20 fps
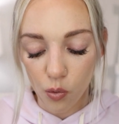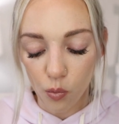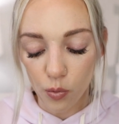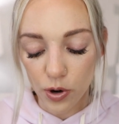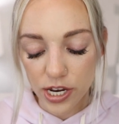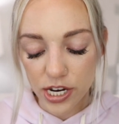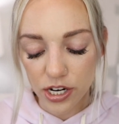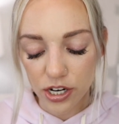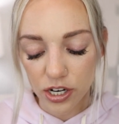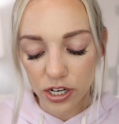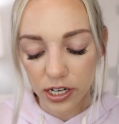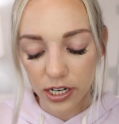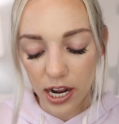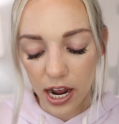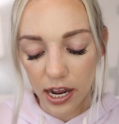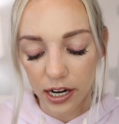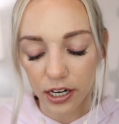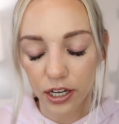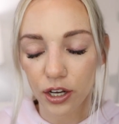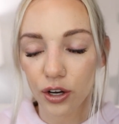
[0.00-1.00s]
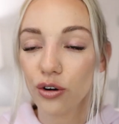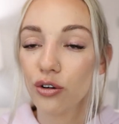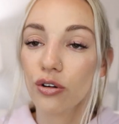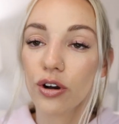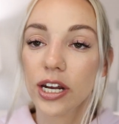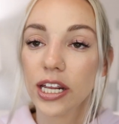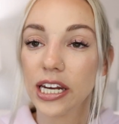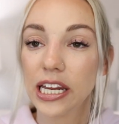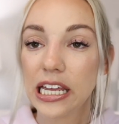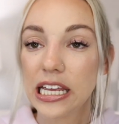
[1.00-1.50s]
weird kind of
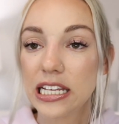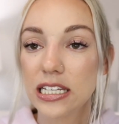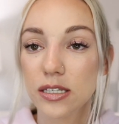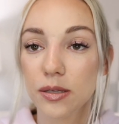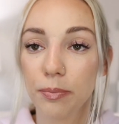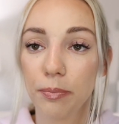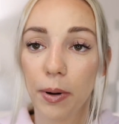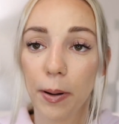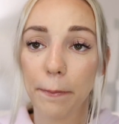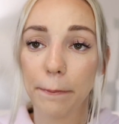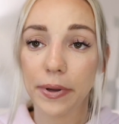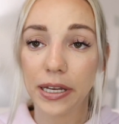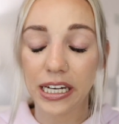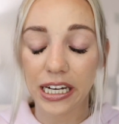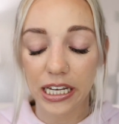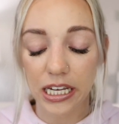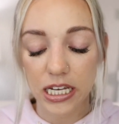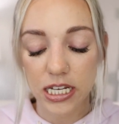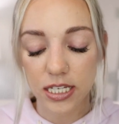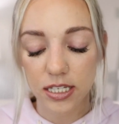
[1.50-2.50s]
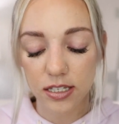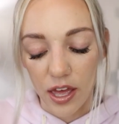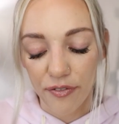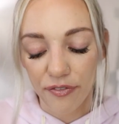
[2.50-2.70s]
grittiness, bumpiness.